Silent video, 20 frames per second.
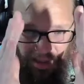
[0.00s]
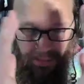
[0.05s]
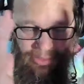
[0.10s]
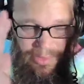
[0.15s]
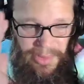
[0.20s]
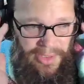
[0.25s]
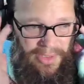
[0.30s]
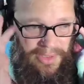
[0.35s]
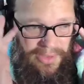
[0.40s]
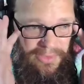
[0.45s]

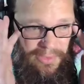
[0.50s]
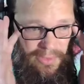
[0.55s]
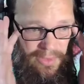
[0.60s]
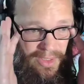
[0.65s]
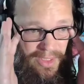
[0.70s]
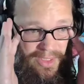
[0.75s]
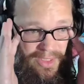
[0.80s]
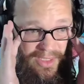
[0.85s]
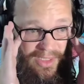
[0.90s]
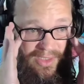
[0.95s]
completely short.
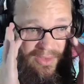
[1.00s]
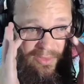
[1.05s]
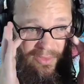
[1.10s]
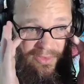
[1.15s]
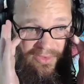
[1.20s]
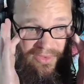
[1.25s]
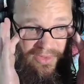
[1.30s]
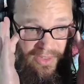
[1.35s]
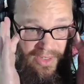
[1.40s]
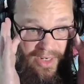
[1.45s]
Like this
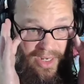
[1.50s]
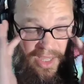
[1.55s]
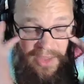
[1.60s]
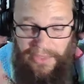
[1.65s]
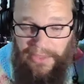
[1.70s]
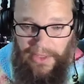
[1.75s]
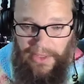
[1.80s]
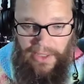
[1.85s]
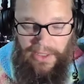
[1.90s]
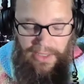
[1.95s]
was
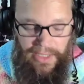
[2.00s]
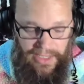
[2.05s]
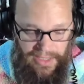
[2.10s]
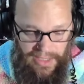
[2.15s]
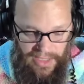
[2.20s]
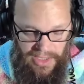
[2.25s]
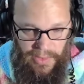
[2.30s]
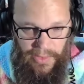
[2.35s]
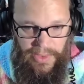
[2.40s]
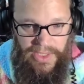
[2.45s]
nothing. Like
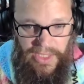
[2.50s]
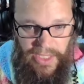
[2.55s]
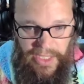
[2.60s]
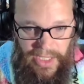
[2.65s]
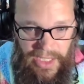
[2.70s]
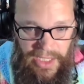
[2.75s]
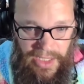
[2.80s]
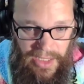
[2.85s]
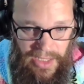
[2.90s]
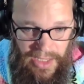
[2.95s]
this was
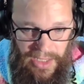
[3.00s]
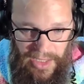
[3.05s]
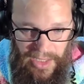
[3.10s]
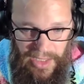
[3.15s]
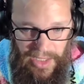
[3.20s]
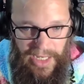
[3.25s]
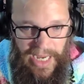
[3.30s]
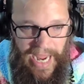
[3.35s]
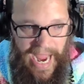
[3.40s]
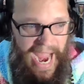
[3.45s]
like a, a an